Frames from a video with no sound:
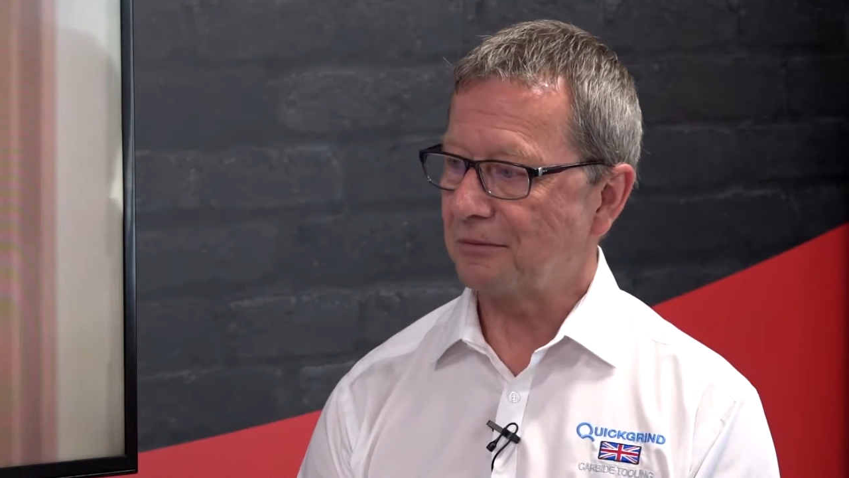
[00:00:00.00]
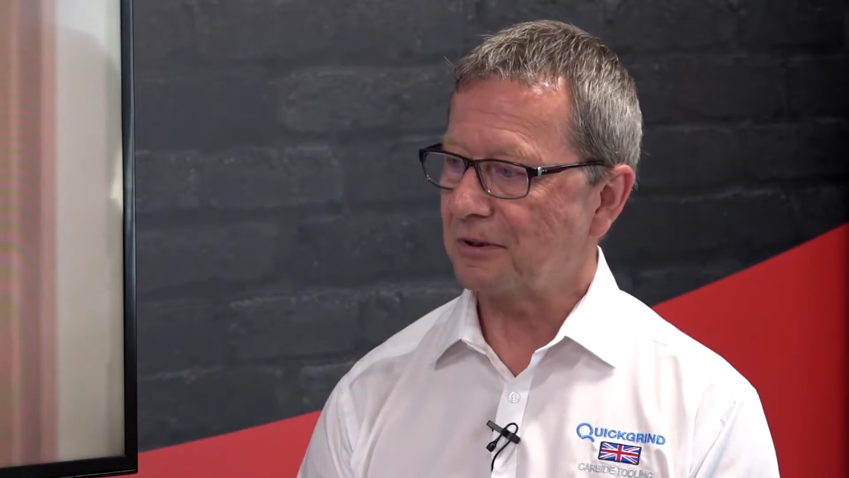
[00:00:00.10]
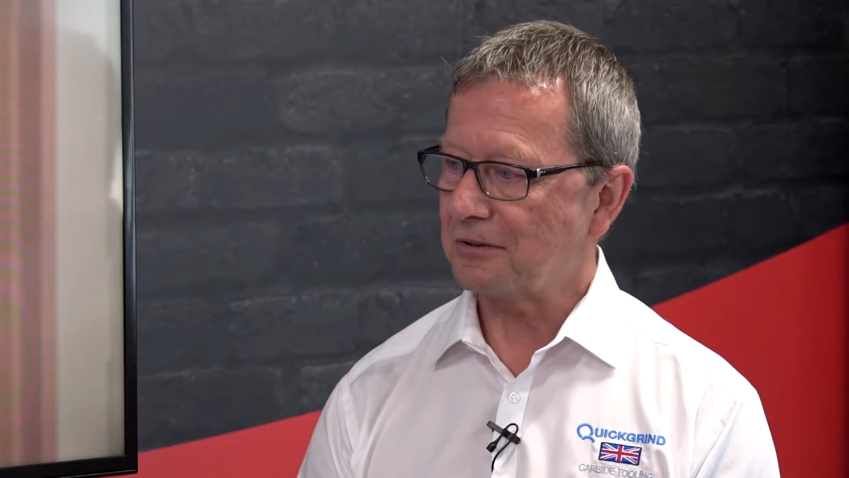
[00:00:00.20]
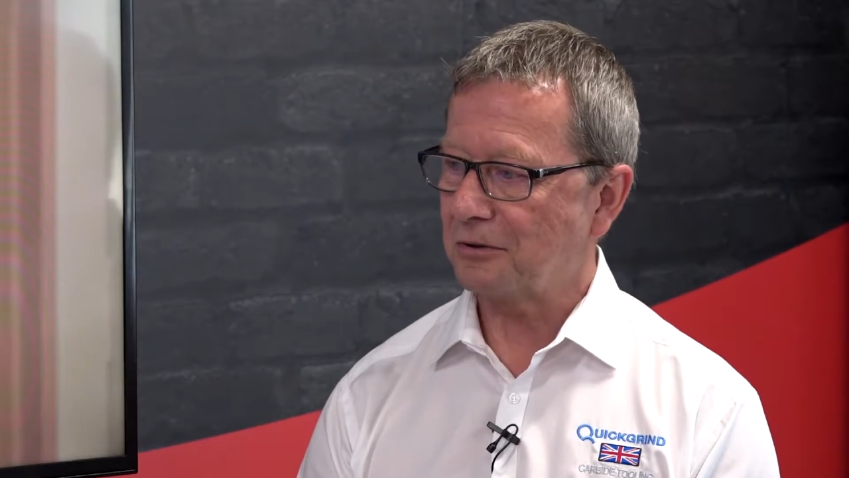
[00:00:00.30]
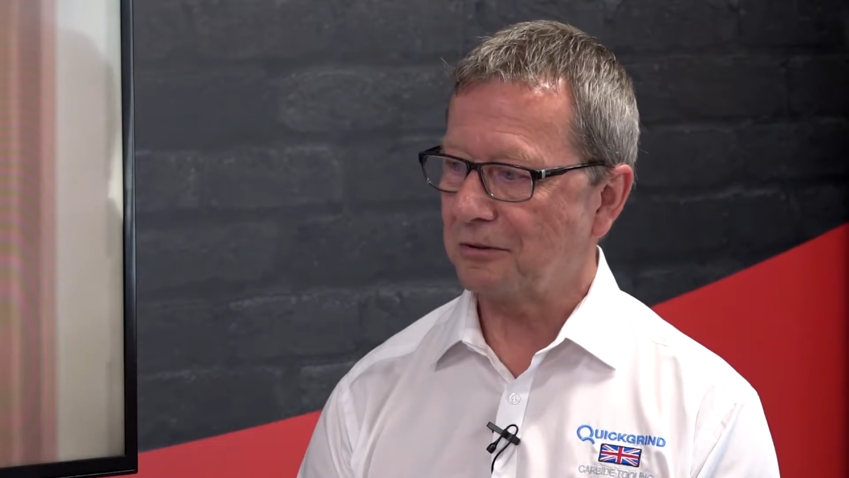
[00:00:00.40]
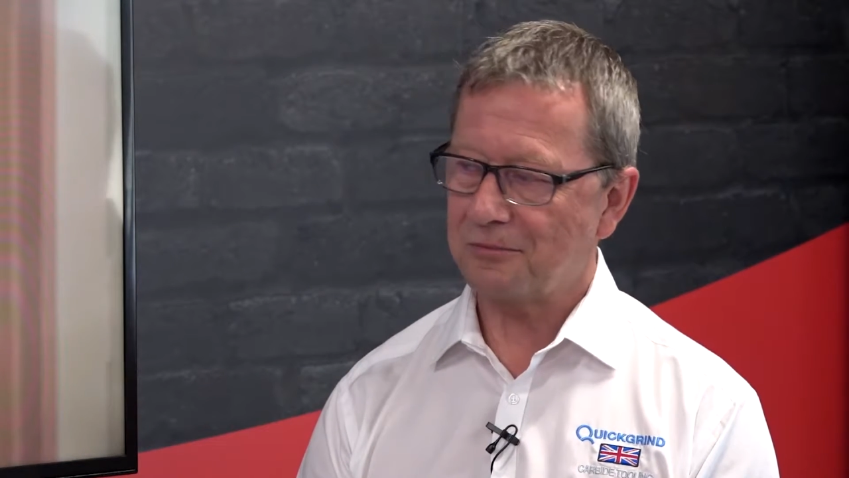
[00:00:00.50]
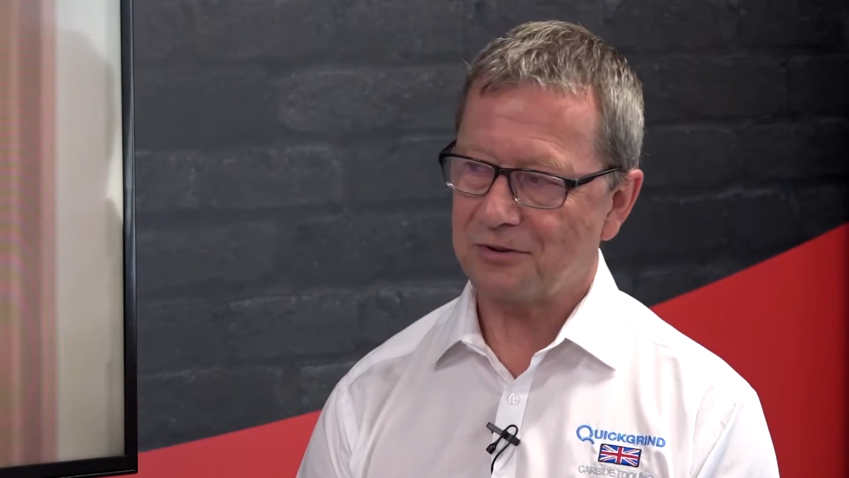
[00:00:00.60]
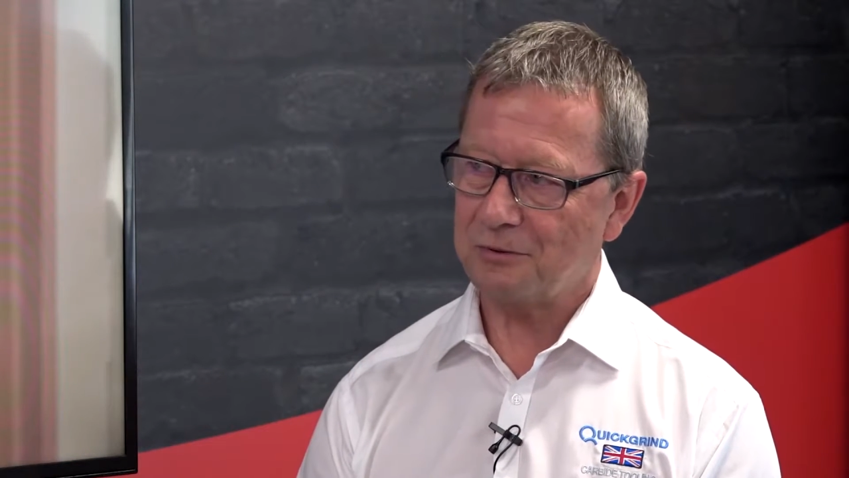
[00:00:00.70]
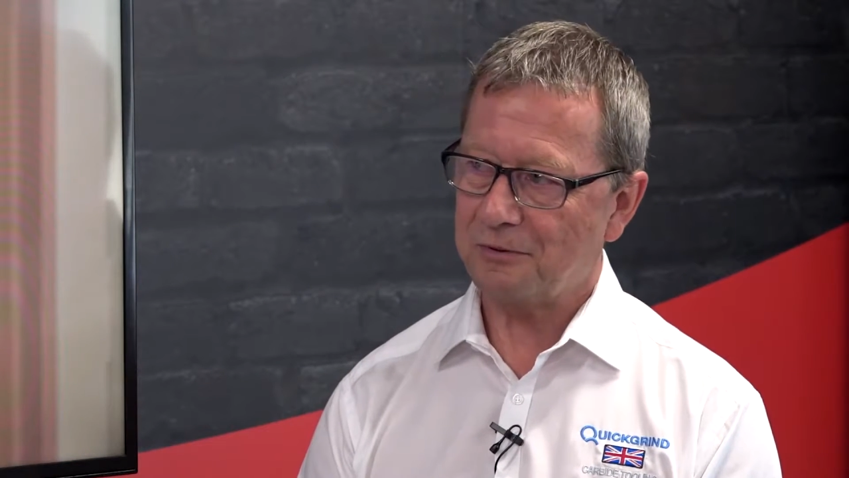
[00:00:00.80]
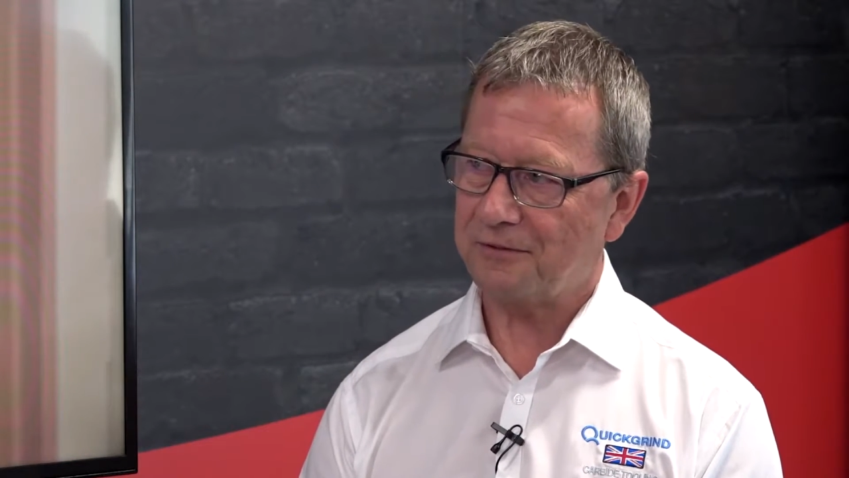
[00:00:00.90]
Sometimes call them
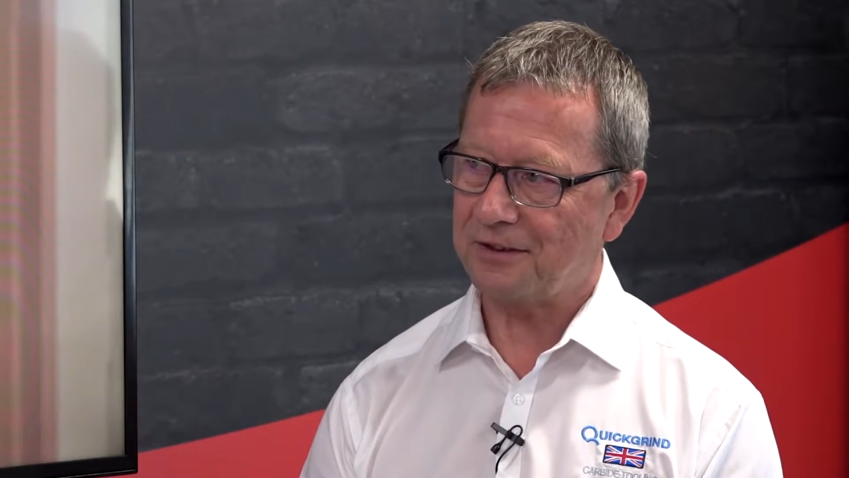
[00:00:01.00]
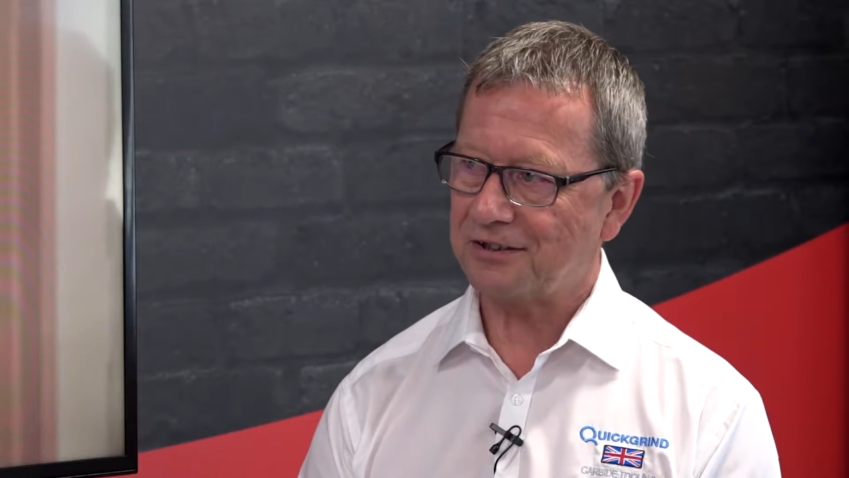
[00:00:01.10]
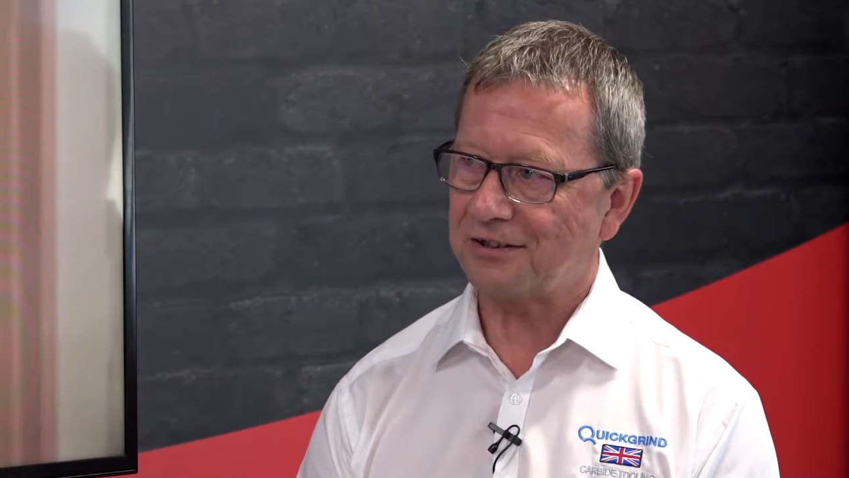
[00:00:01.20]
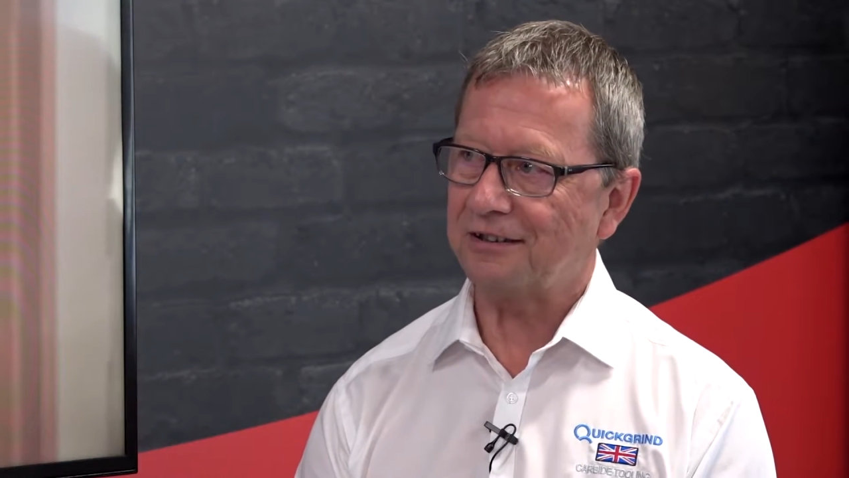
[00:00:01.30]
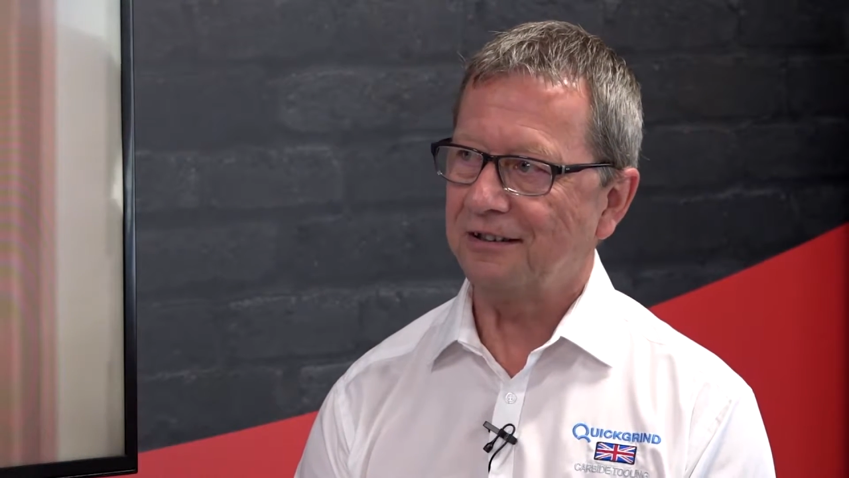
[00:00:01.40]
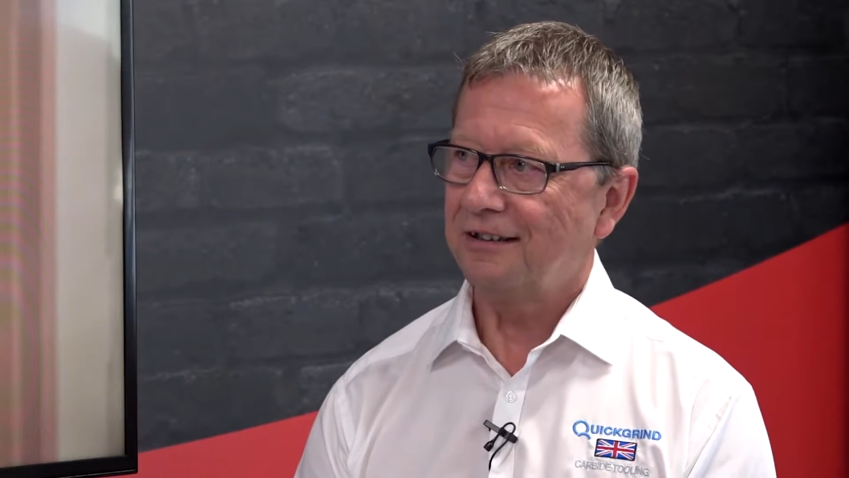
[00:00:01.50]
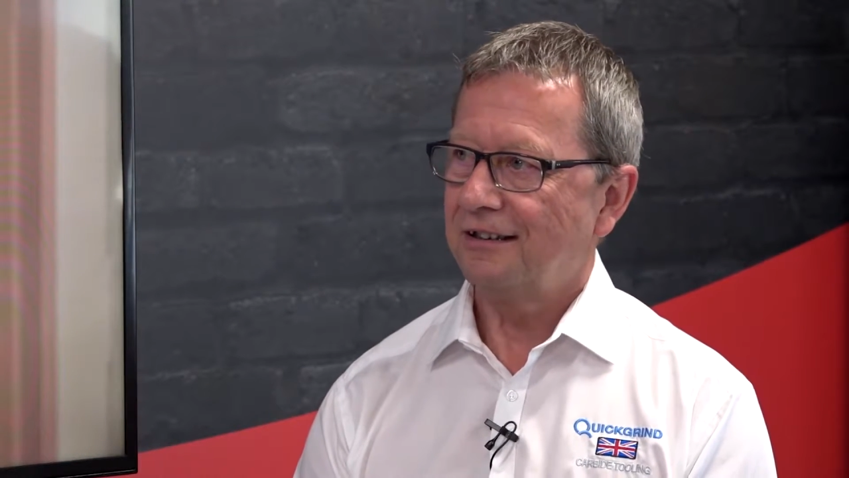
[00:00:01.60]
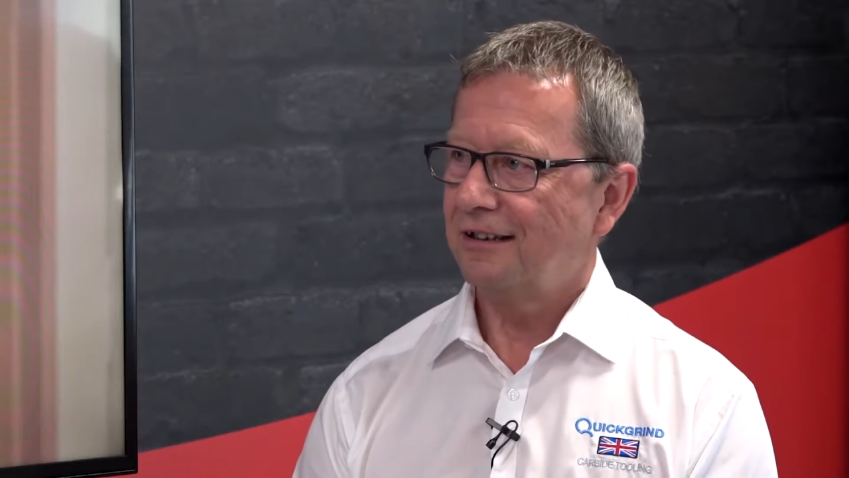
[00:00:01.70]
a super finisher.